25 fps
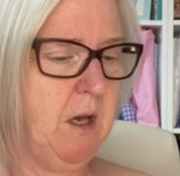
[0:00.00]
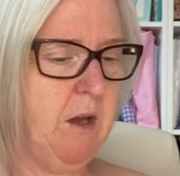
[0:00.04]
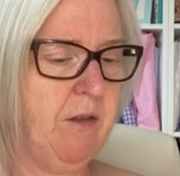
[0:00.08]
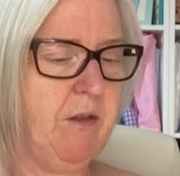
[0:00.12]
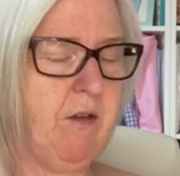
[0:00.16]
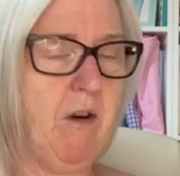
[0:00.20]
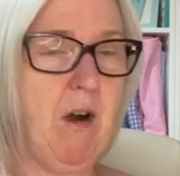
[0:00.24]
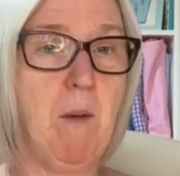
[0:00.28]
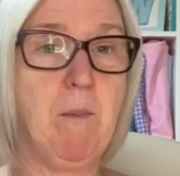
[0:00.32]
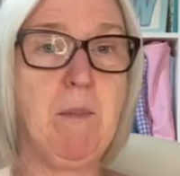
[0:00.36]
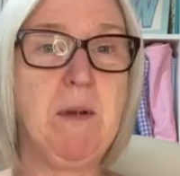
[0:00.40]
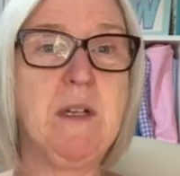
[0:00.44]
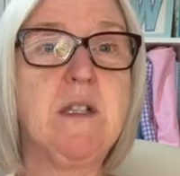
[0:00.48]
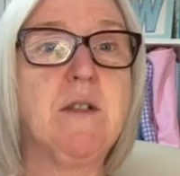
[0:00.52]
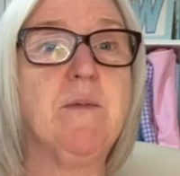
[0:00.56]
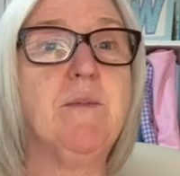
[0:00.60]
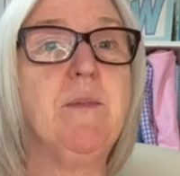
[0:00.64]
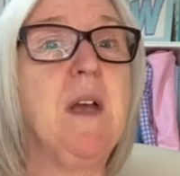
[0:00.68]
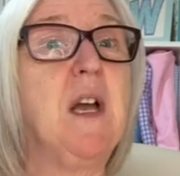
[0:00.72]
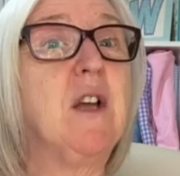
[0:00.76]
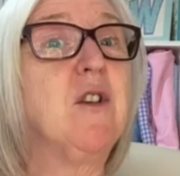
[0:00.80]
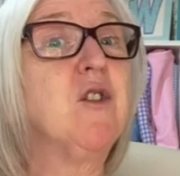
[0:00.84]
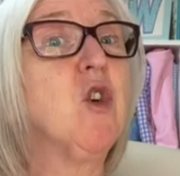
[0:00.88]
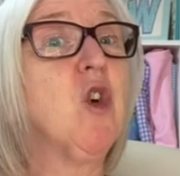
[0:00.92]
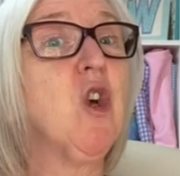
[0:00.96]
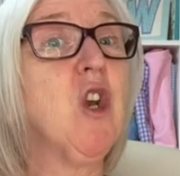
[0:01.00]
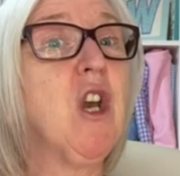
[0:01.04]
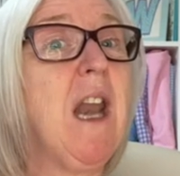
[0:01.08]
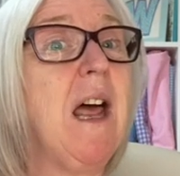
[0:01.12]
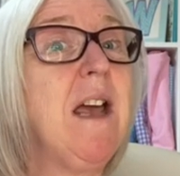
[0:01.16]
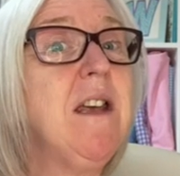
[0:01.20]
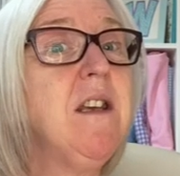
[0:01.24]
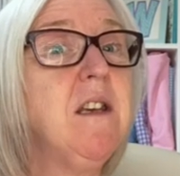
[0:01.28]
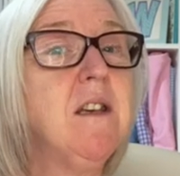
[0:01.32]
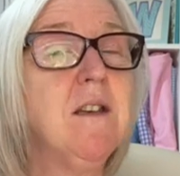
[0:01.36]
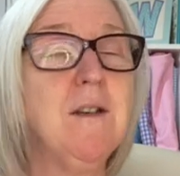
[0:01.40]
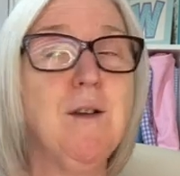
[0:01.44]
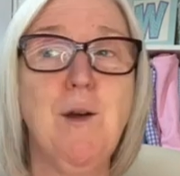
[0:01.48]
There are bits of me I don't
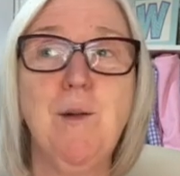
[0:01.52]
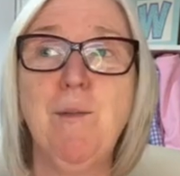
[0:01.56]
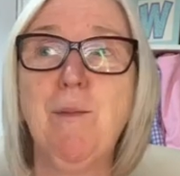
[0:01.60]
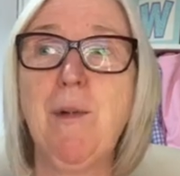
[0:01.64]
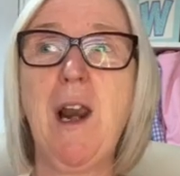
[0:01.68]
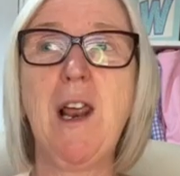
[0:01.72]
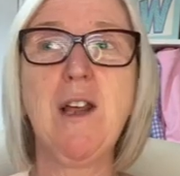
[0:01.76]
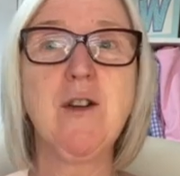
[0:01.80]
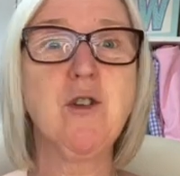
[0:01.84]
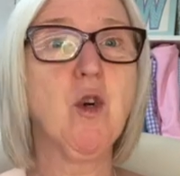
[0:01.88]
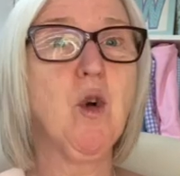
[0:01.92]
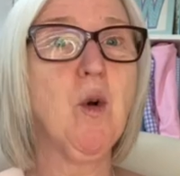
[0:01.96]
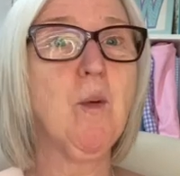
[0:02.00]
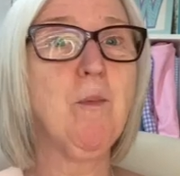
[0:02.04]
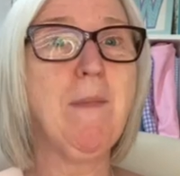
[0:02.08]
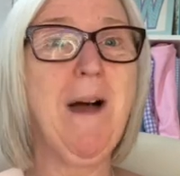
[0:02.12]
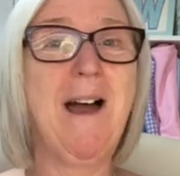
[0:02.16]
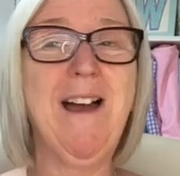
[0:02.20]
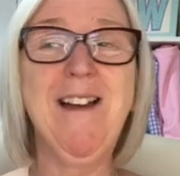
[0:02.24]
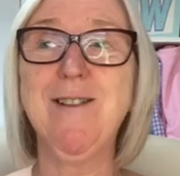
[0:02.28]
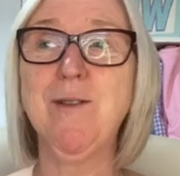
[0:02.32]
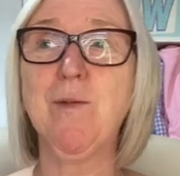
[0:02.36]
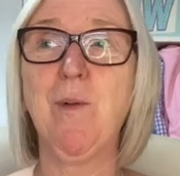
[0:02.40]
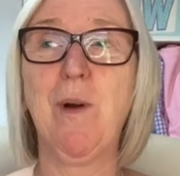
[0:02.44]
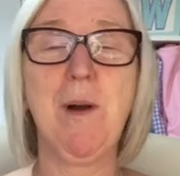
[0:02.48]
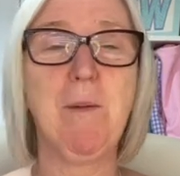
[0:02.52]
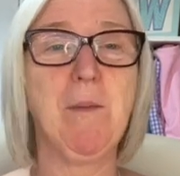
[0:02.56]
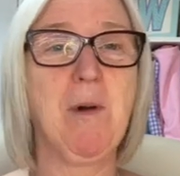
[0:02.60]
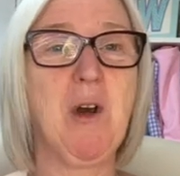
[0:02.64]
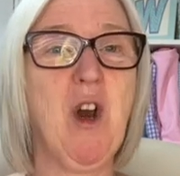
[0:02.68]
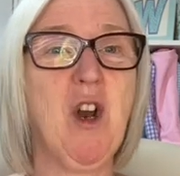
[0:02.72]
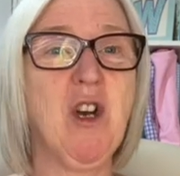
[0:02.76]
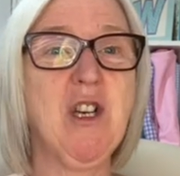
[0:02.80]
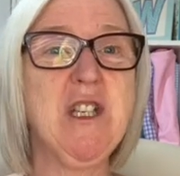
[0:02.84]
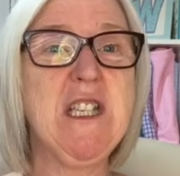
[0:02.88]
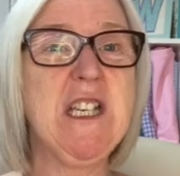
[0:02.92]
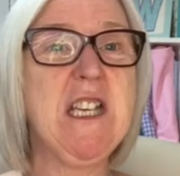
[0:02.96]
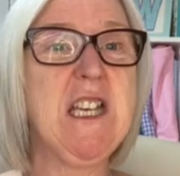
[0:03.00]
like, but I don't mind when I'm on
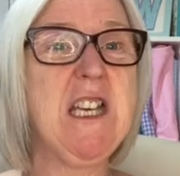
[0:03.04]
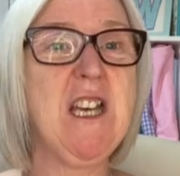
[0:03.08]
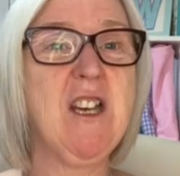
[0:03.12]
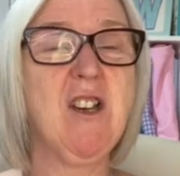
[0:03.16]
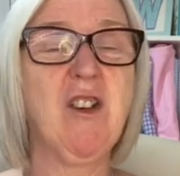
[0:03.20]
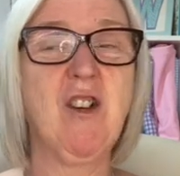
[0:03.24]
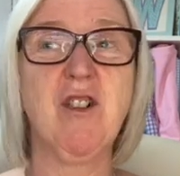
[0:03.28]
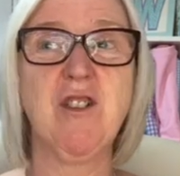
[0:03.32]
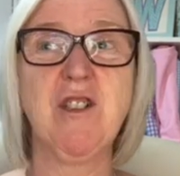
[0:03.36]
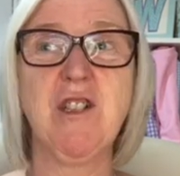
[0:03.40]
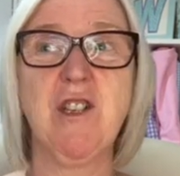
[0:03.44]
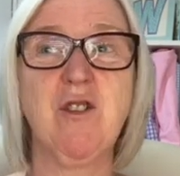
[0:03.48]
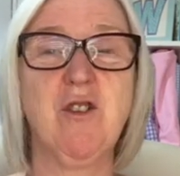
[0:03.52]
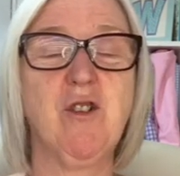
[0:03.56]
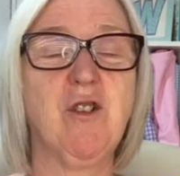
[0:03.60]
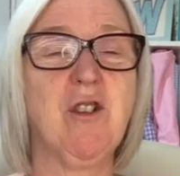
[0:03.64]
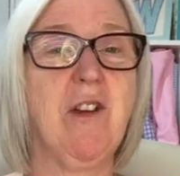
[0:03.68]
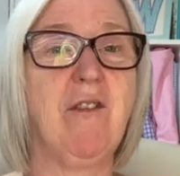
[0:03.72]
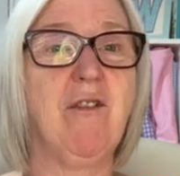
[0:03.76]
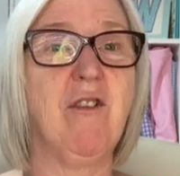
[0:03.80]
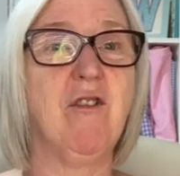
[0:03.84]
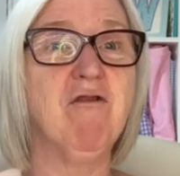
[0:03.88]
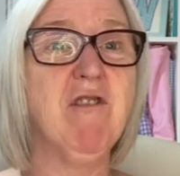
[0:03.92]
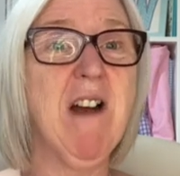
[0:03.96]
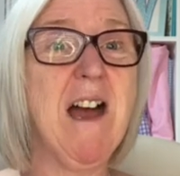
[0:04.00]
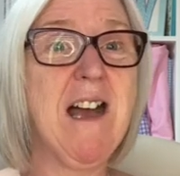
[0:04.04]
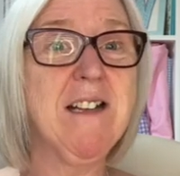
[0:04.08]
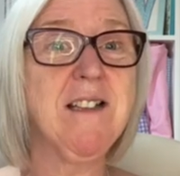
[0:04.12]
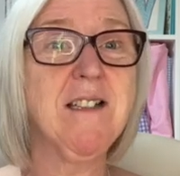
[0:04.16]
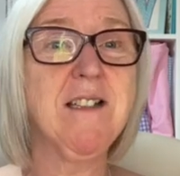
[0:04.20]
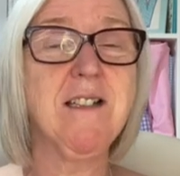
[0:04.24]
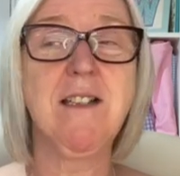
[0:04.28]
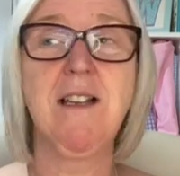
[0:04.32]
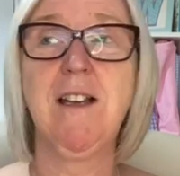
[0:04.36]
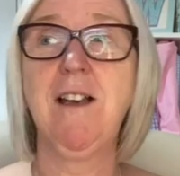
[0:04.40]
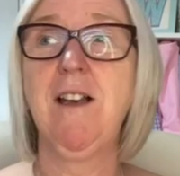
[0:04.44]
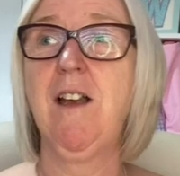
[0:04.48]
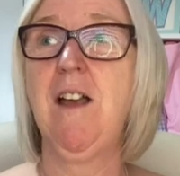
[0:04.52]
holiday because I don't give a
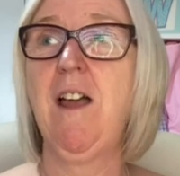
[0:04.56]
rat's.